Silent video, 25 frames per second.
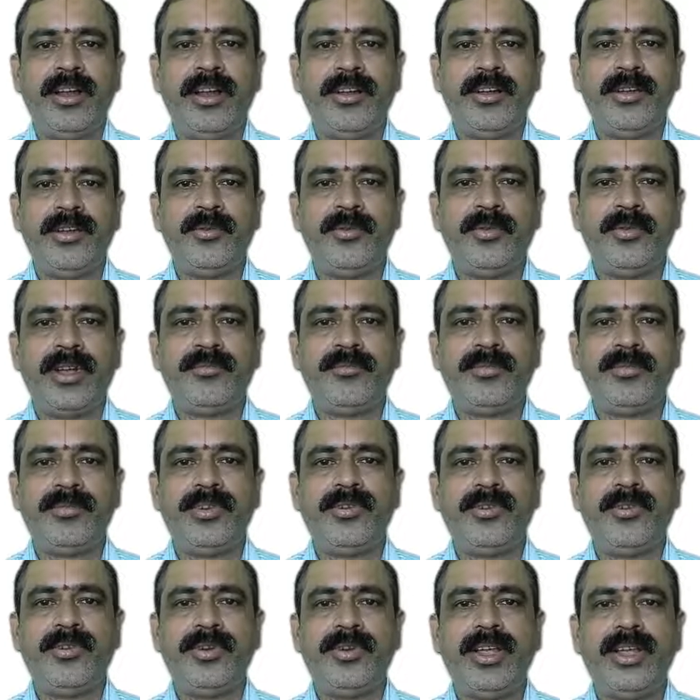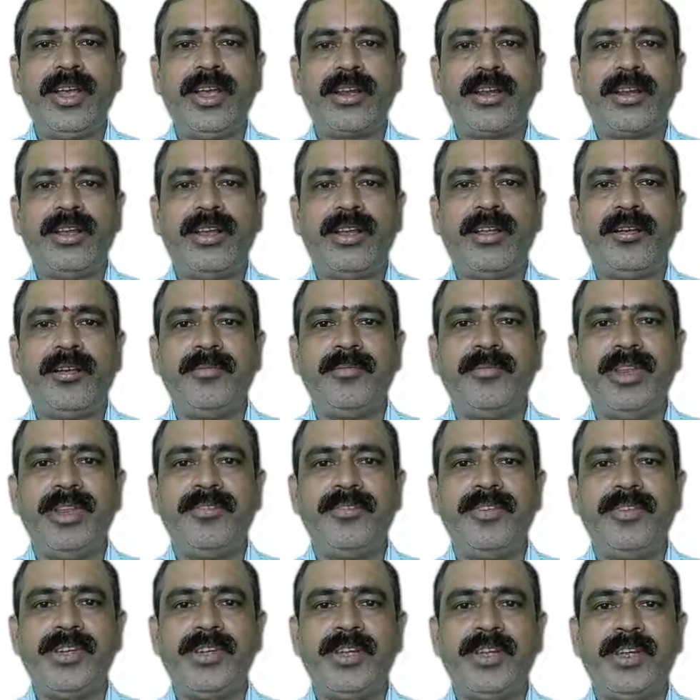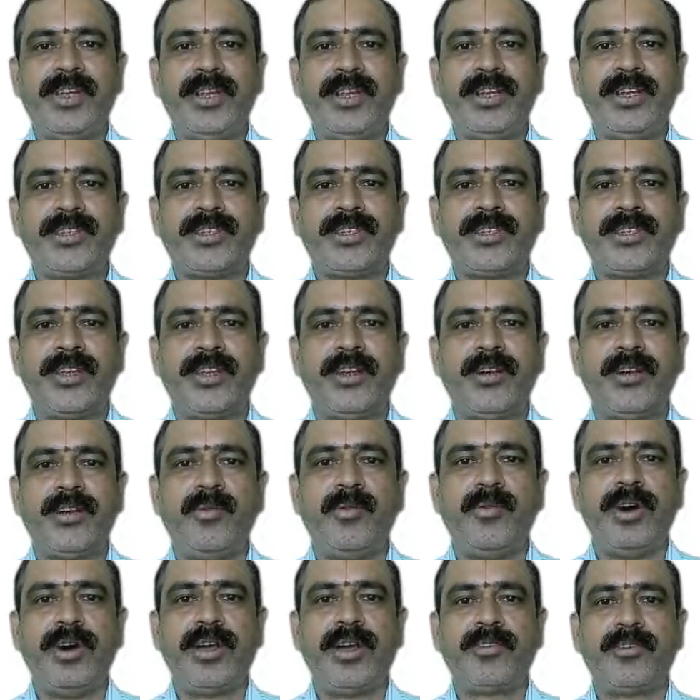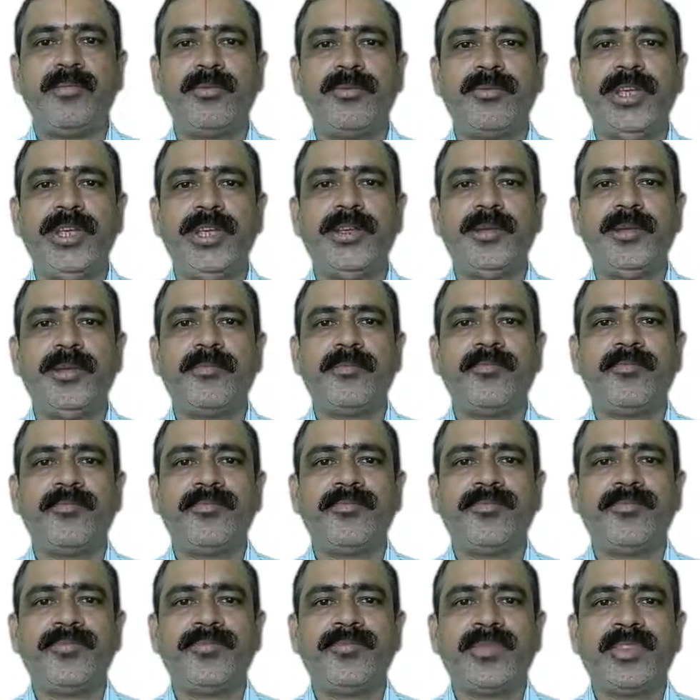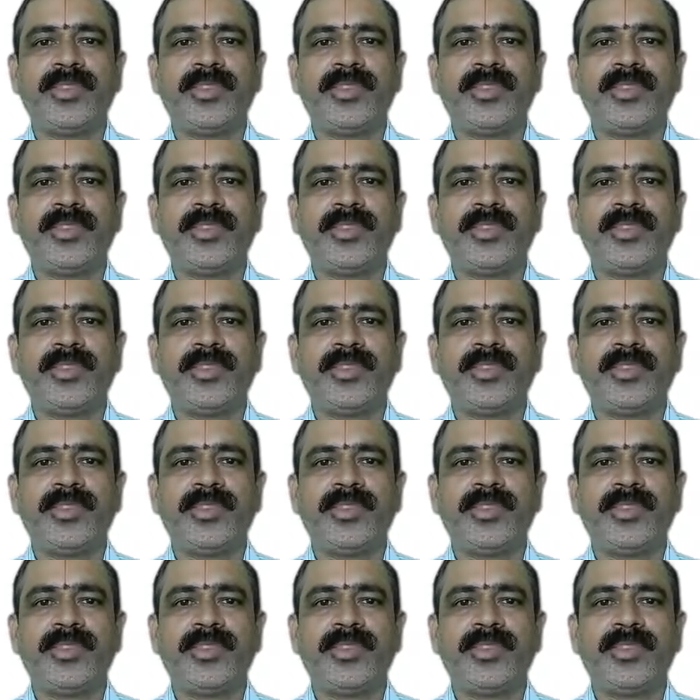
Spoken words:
and you come to know your beneficiaries who are to be,